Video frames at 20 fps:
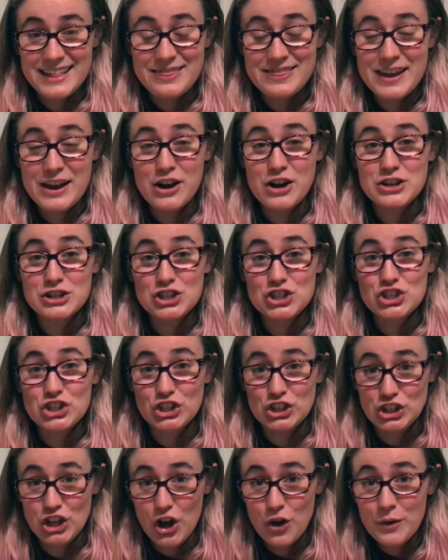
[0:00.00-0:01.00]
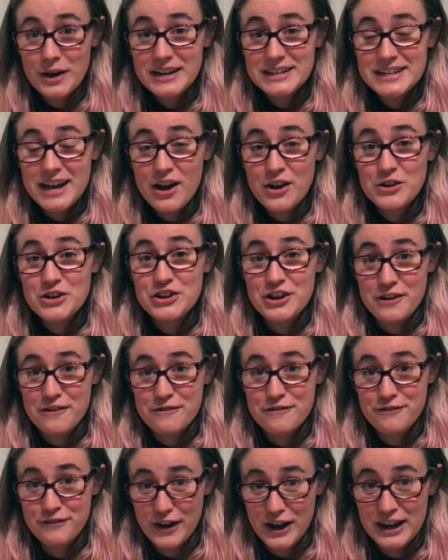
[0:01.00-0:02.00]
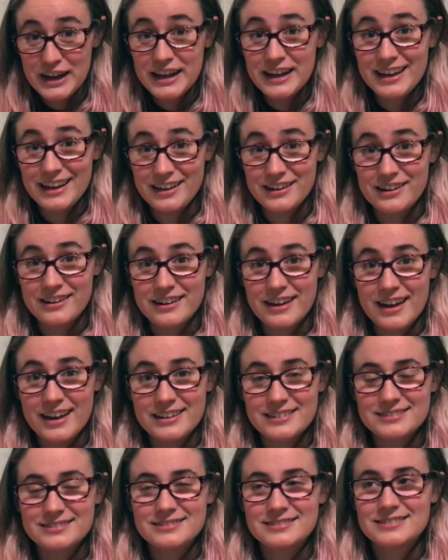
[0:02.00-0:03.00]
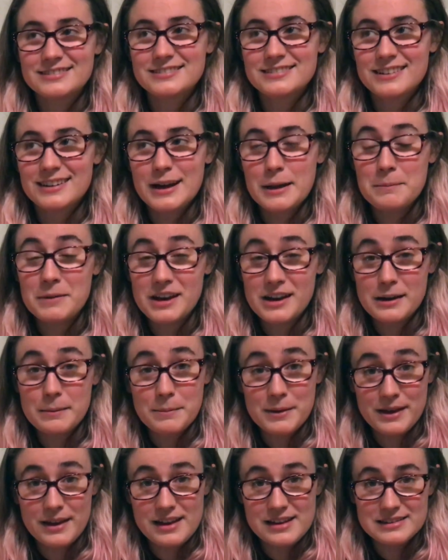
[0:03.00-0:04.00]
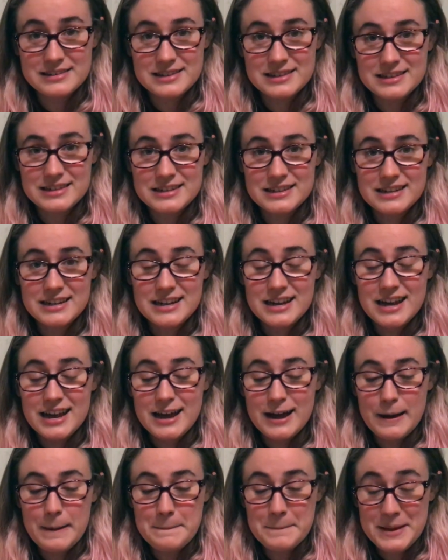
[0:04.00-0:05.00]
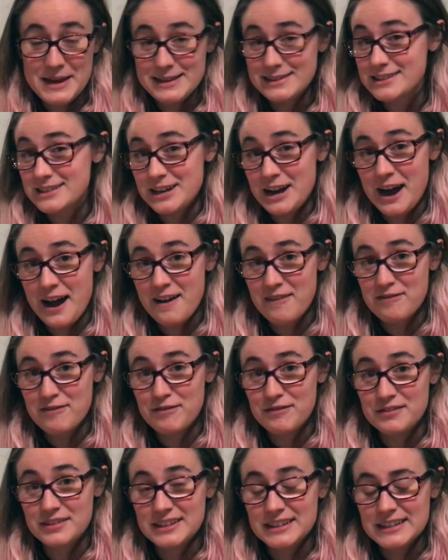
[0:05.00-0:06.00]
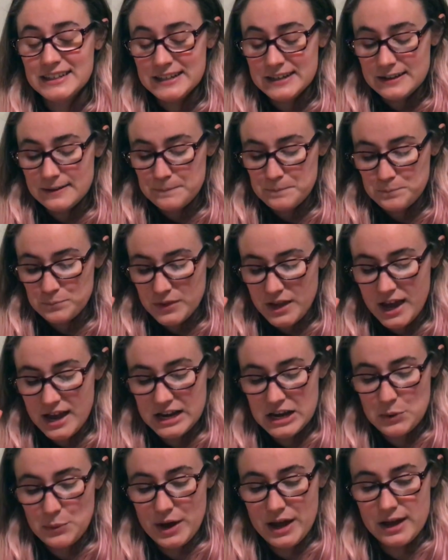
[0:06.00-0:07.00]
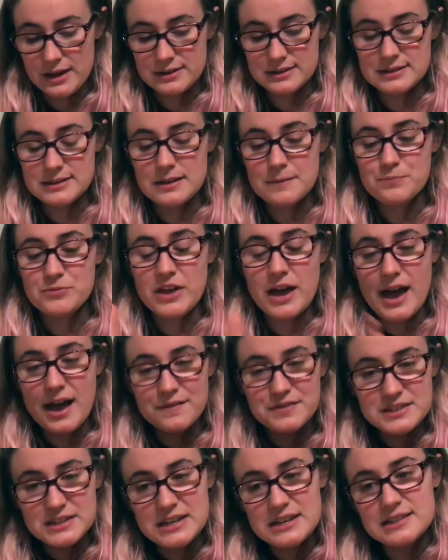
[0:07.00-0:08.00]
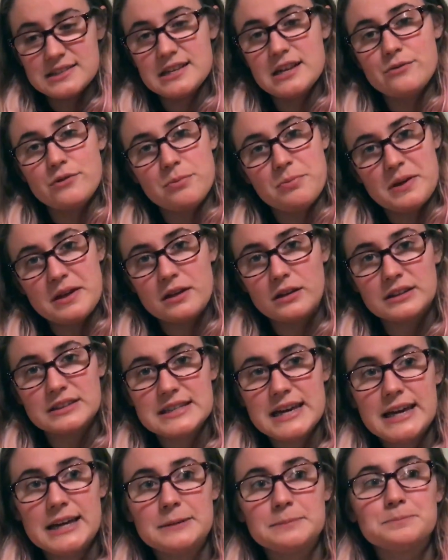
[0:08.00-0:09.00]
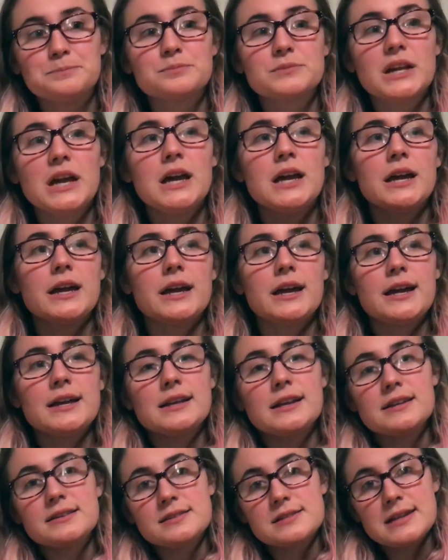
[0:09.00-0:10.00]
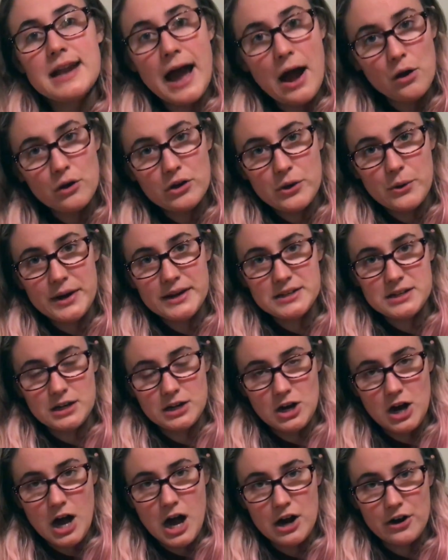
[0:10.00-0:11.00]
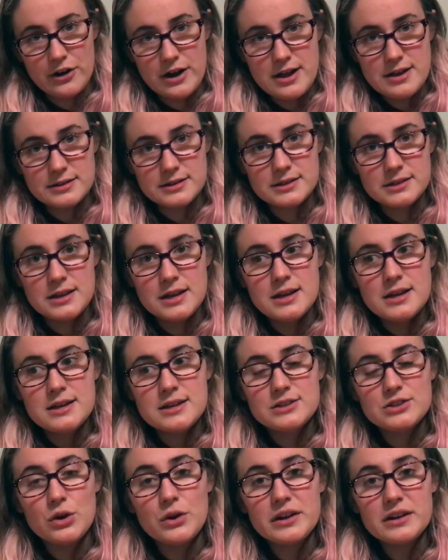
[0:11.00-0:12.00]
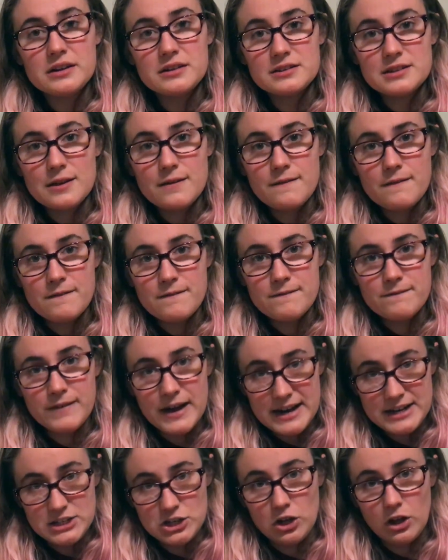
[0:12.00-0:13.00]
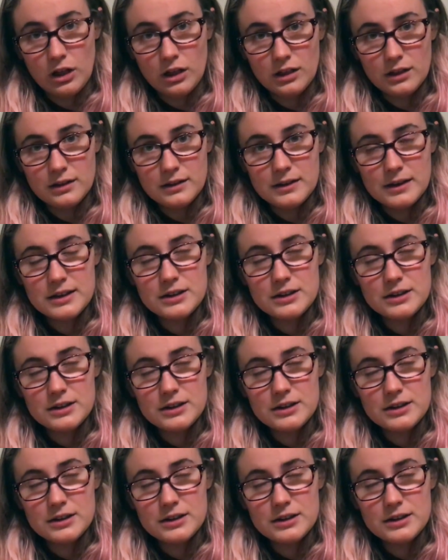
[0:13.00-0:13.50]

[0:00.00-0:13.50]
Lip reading: They are slowing down your fucking internet. I'm getting pissed. I'm pissed off. Anyways, the FCC repealed it. It is now going to Congress. So it is vital.